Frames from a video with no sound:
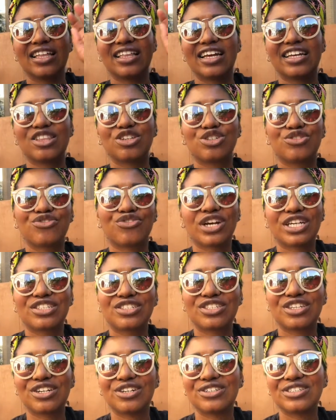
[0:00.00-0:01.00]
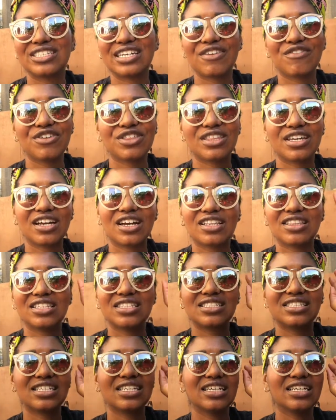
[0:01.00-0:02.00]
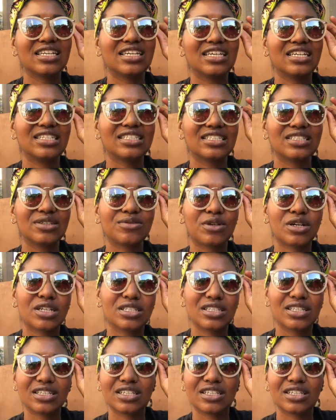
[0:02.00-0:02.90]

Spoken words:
like there's frescoes and everything on the ceilings and the walls,